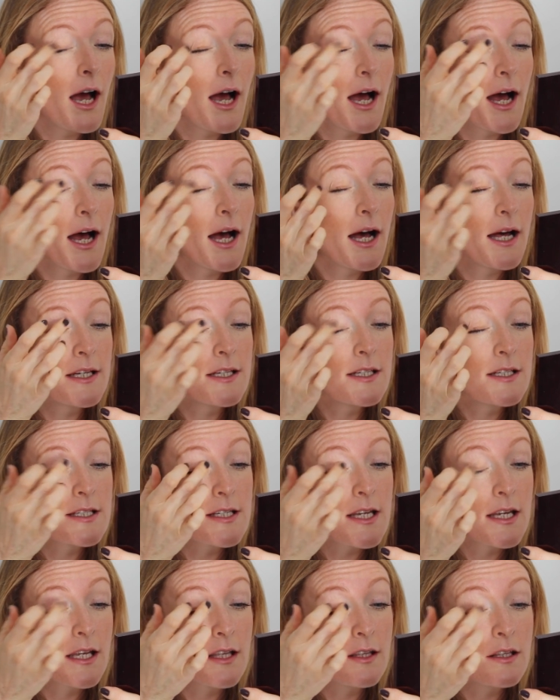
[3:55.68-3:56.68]

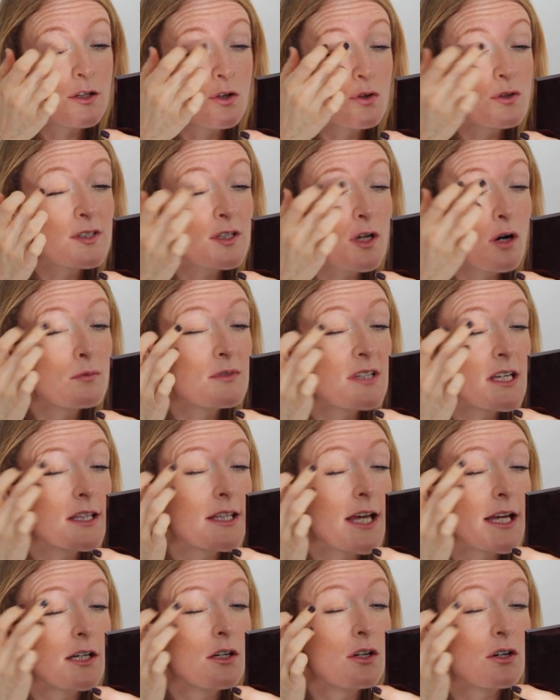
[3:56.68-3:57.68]
and your sculpting
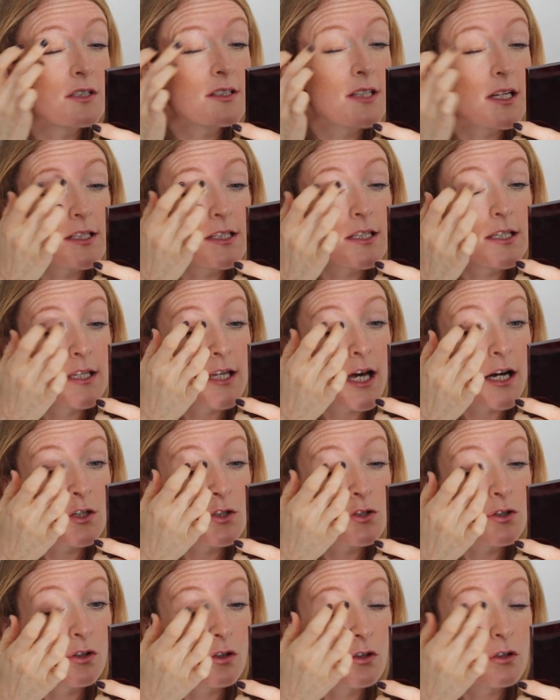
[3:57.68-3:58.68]
then looks as
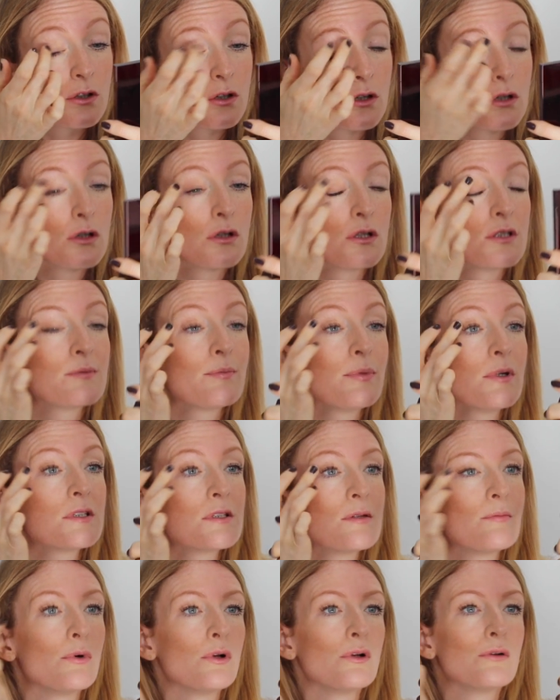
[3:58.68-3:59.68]
natural as
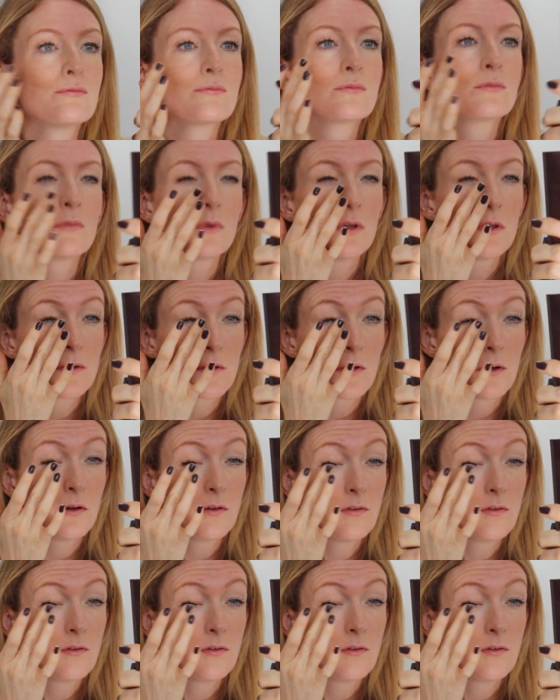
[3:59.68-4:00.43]
possible. So